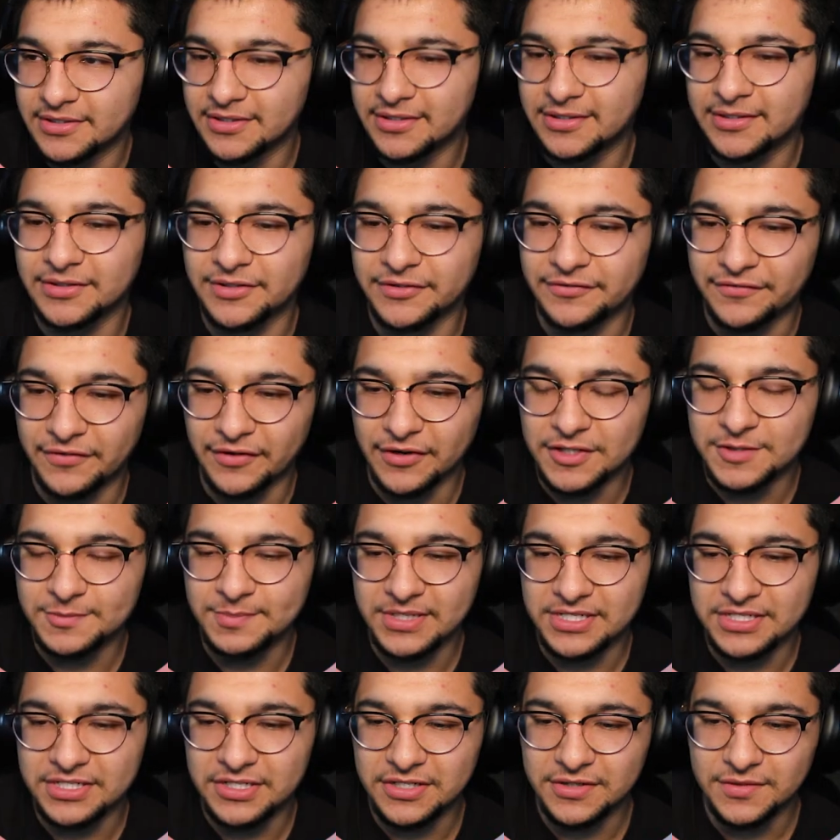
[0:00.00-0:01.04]
The first
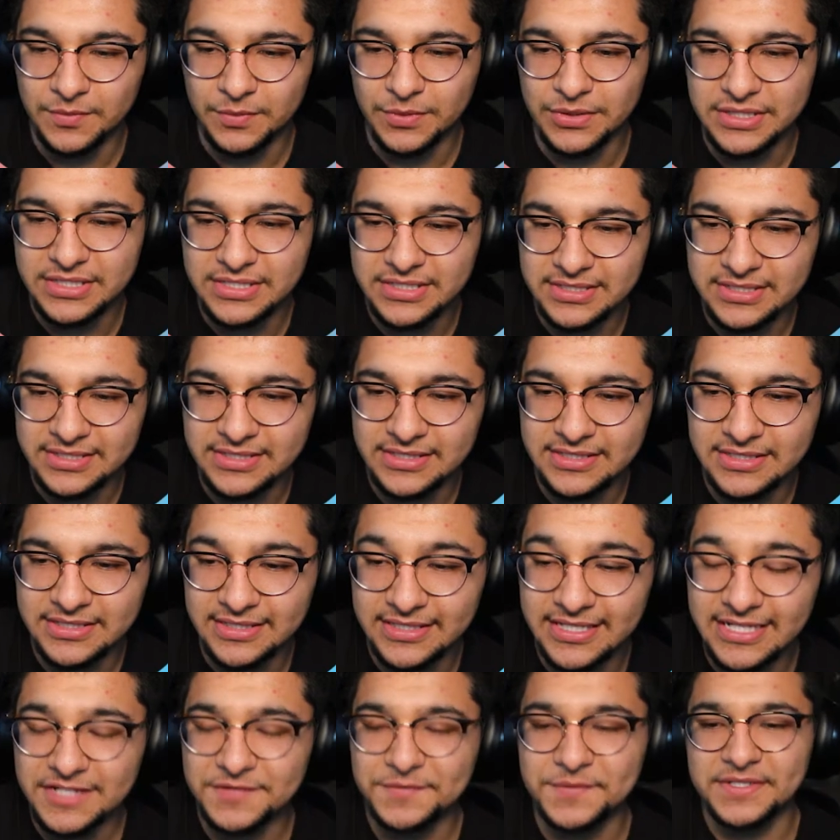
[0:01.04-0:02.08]
picture was
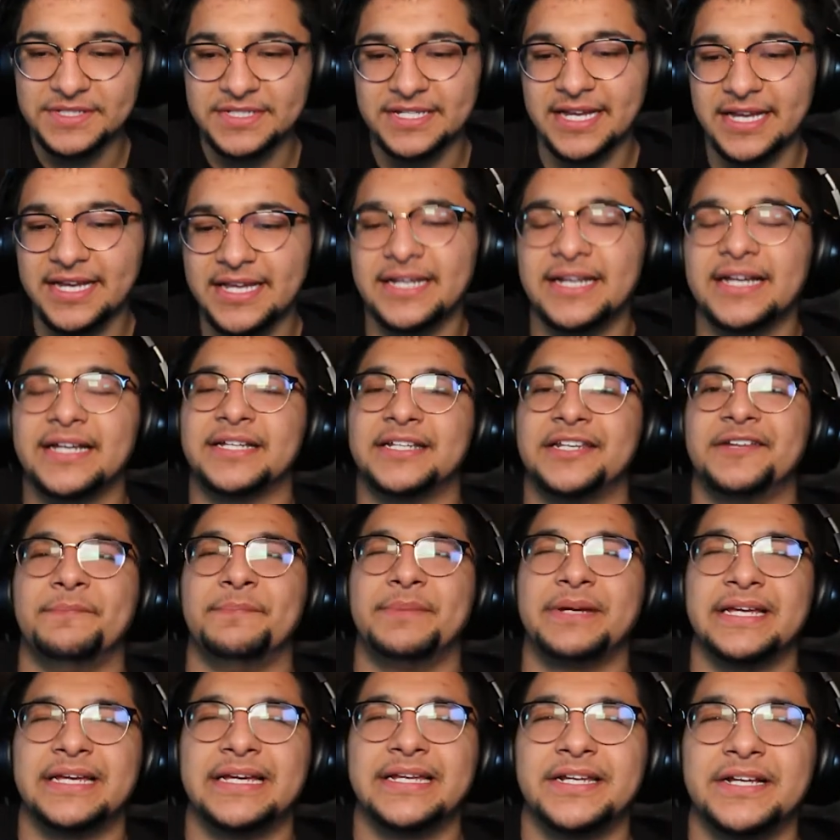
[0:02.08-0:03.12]
taken like in the
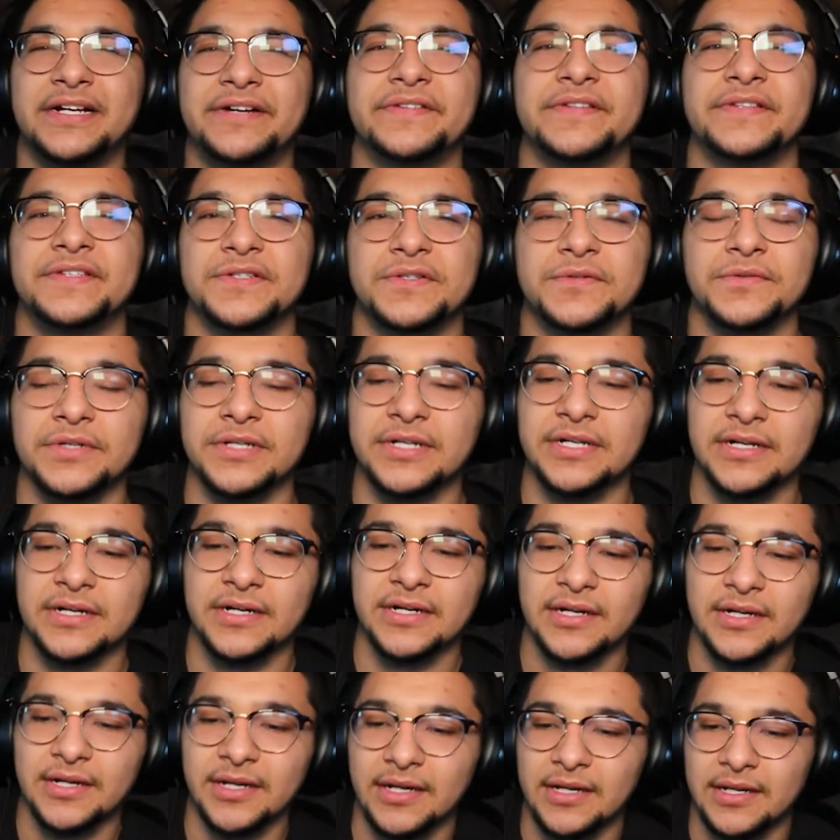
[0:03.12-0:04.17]
beginning of the school year.
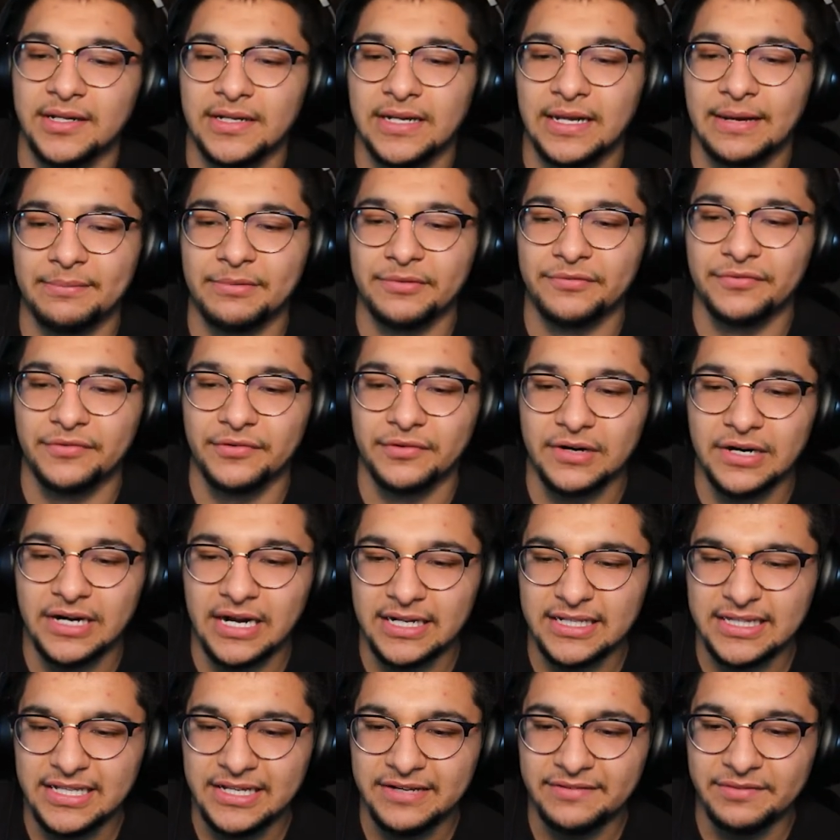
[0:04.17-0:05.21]
Before, I
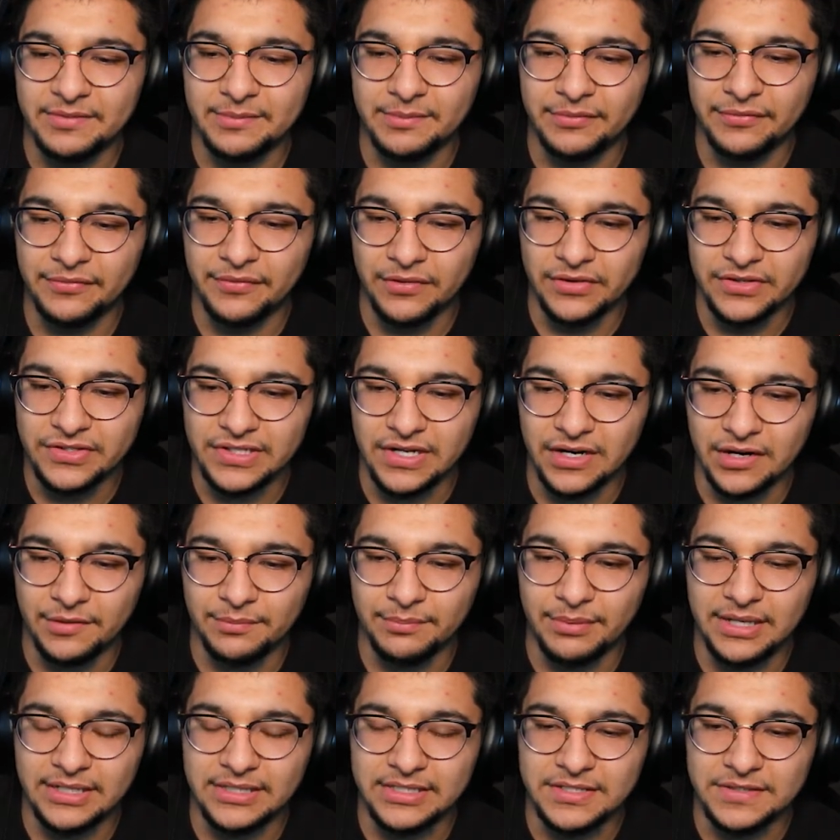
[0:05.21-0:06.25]
think even before soccer
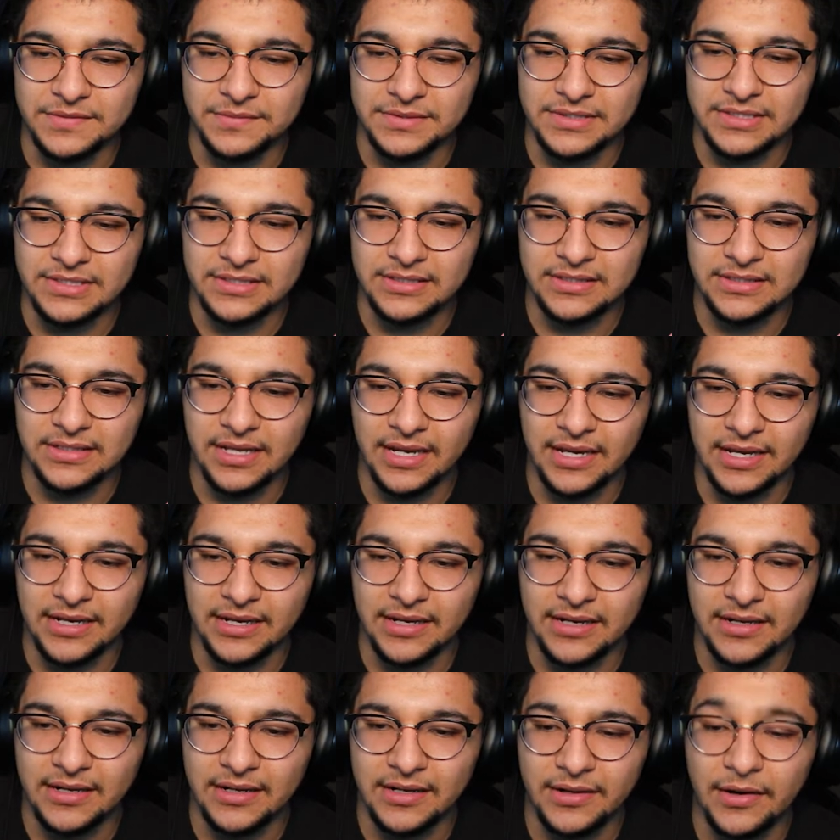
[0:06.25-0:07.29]
practice was like,
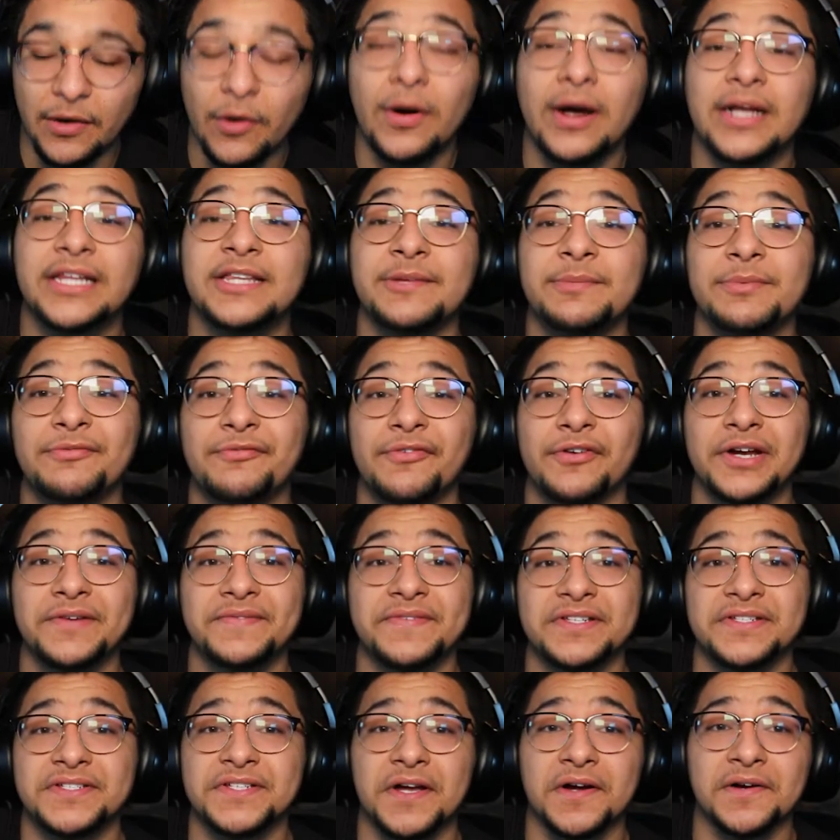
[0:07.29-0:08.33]
I think before even
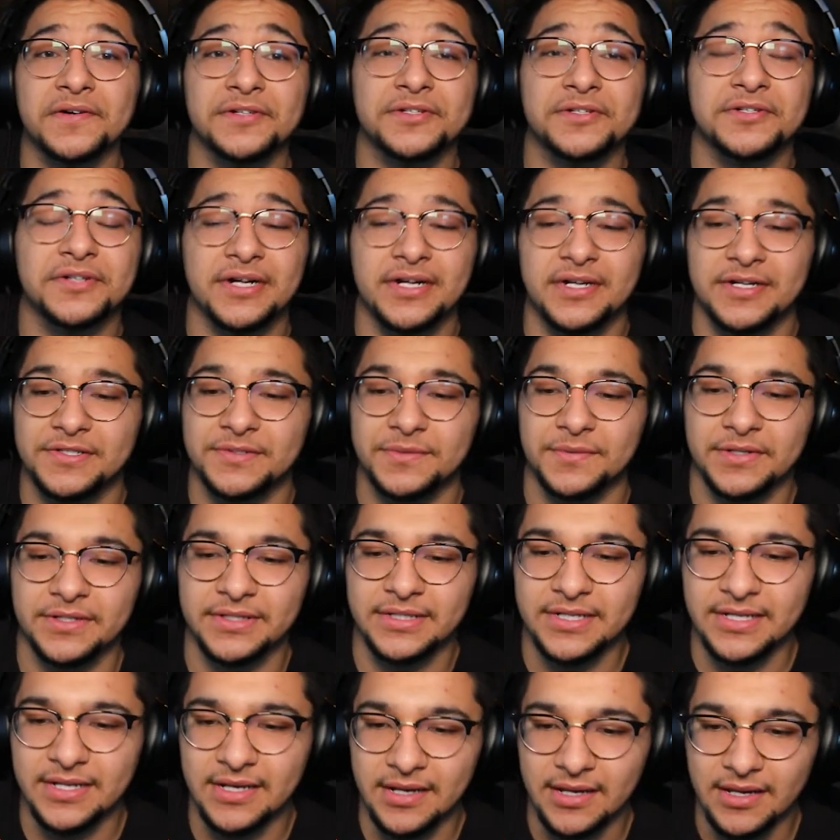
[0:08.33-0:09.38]
soccer tryouts were a
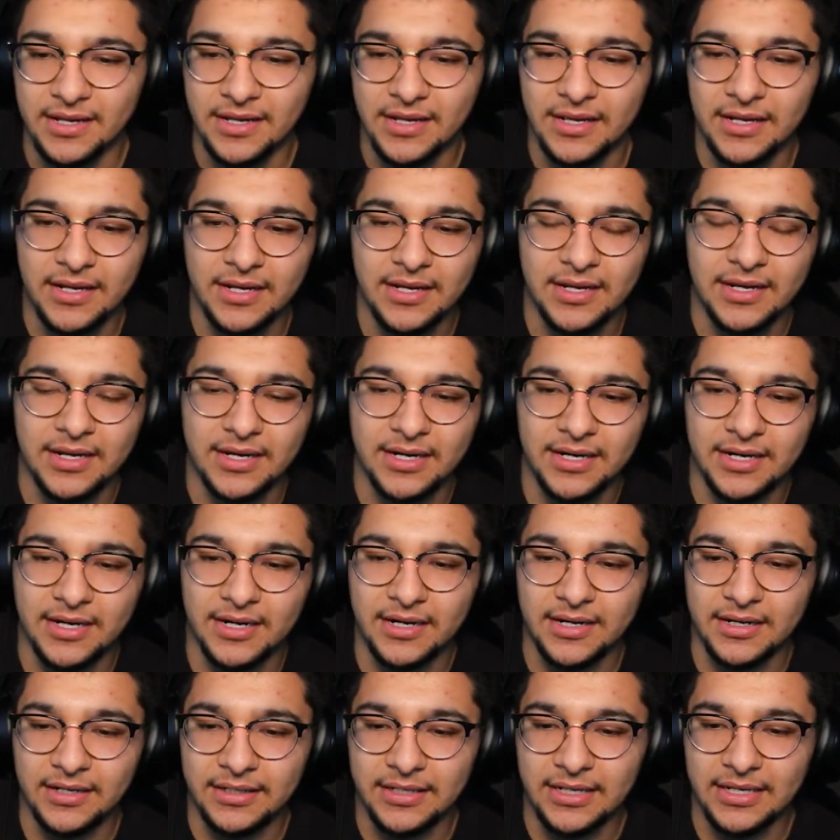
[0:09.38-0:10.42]
thing.
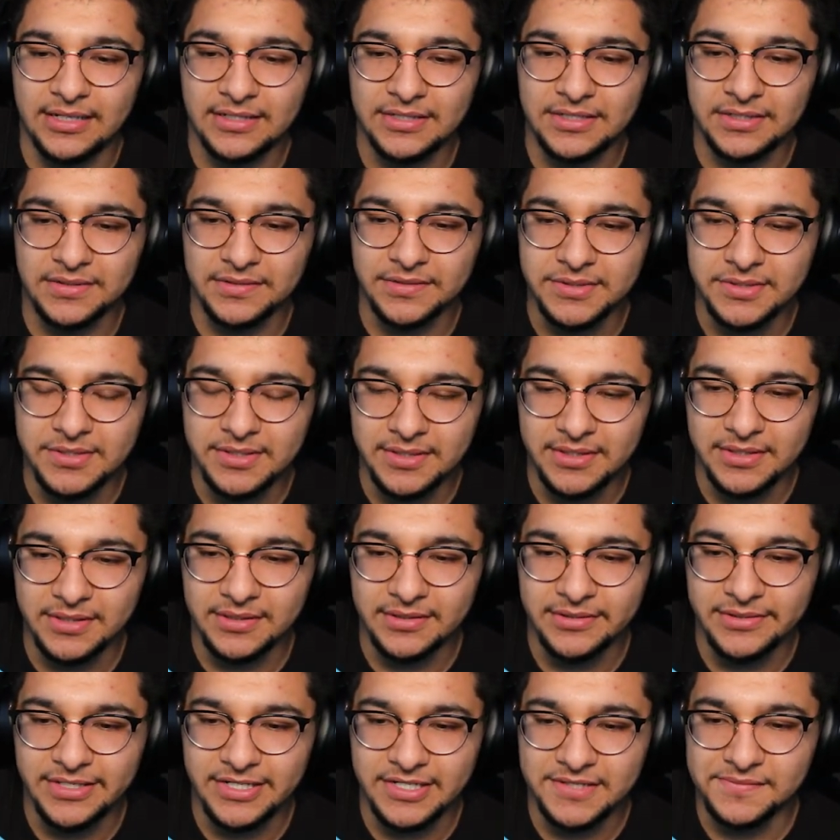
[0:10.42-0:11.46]
So
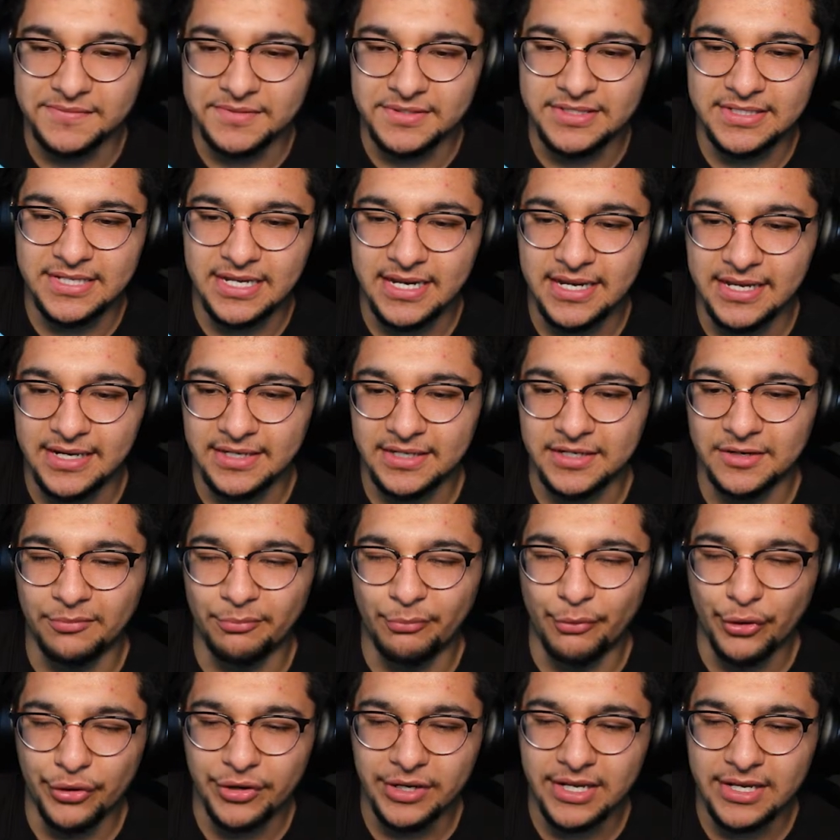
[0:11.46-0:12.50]
this was taken in the
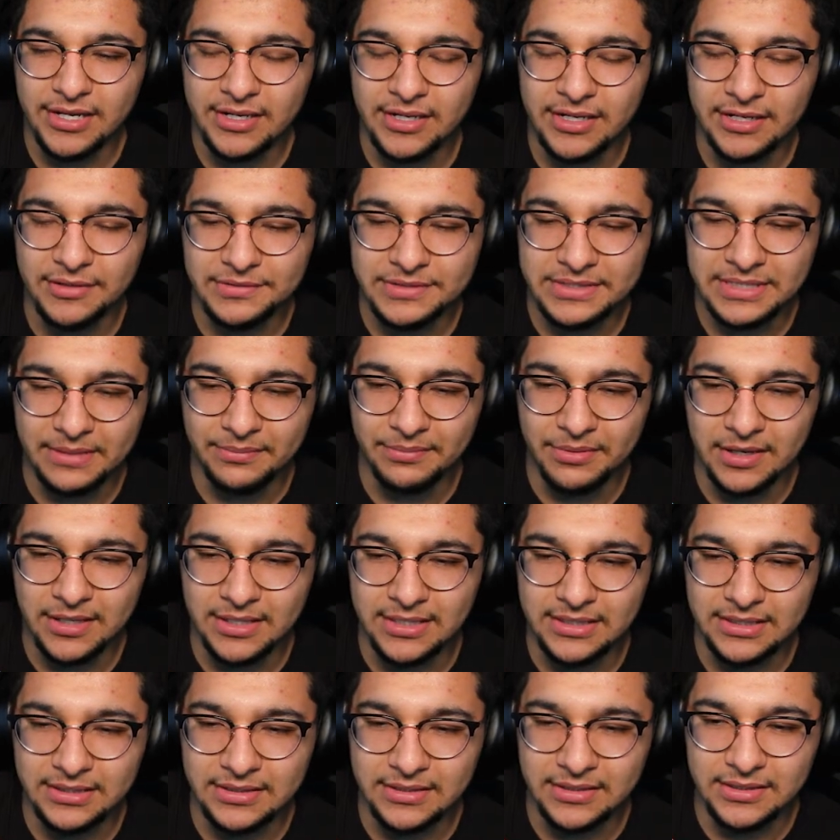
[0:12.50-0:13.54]
morning. It was like
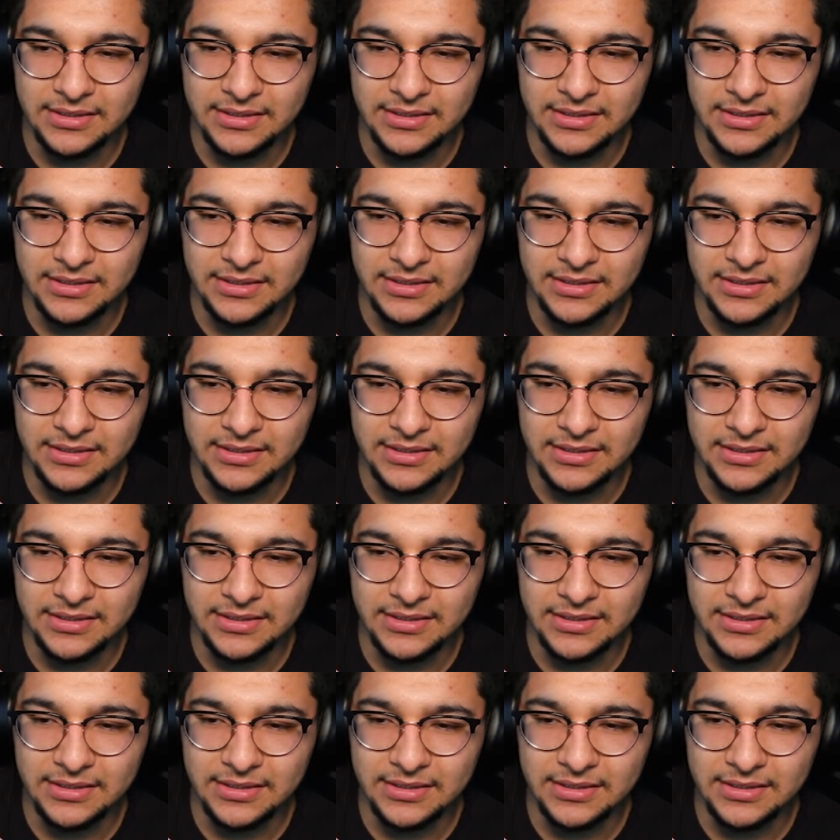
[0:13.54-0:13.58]
probably